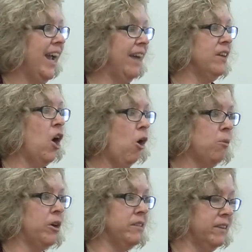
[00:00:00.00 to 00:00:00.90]
and the
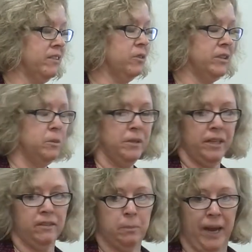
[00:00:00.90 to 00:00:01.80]
homework that's going to be
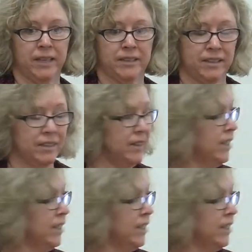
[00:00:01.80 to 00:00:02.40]
expected.